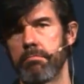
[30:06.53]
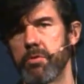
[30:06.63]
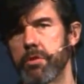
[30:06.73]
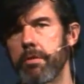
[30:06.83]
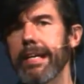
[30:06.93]

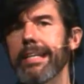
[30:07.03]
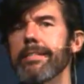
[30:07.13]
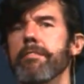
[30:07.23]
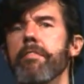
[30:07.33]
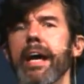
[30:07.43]
It's the
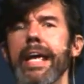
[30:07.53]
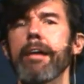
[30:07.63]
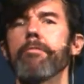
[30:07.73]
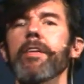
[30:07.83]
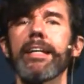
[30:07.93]
reason why
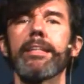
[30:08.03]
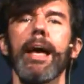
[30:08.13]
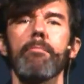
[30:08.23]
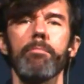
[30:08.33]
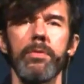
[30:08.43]
every
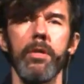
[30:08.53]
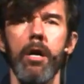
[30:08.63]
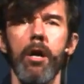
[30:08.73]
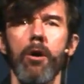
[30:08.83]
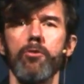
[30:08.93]
attempt
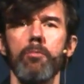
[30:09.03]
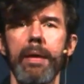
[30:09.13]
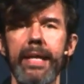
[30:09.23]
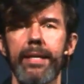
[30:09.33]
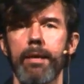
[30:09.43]
to
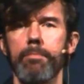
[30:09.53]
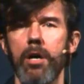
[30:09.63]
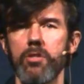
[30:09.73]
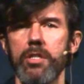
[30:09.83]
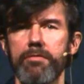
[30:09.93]
make a
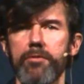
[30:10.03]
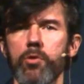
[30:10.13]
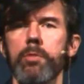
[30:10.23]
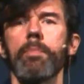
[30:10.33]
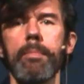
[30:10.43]
positive
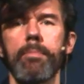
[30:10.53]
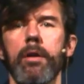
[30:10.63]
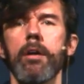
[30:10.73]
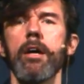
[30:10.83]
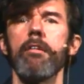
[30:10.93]

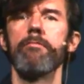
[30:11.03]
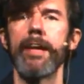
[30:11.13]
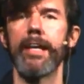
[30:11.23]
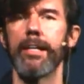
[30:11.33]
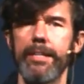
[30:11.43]
newspaper
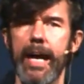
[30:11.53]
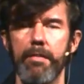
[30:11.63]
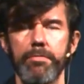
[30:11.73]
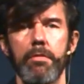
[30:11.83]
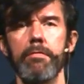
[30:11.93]
failed
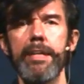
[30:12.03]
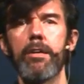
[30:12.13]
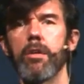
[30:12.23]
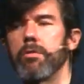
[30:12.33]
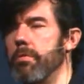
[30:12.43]
after a
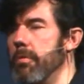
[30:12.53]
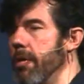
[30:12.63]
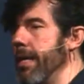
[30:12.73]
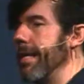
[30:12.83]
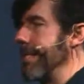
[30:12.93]
week or two
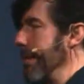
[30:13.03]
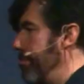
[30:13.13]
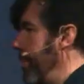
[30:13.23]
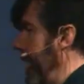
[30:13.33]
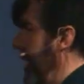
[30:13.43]

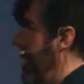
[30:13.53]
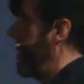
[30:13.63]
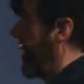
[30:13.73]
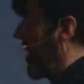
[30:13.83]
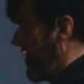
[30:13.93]
simply
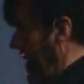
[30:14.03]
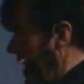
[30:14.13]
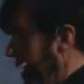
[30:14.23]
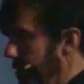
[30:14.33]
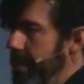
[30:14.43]
because we're
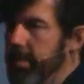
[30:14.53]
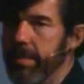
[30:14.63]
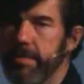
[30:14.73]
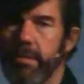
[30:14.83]
not interested.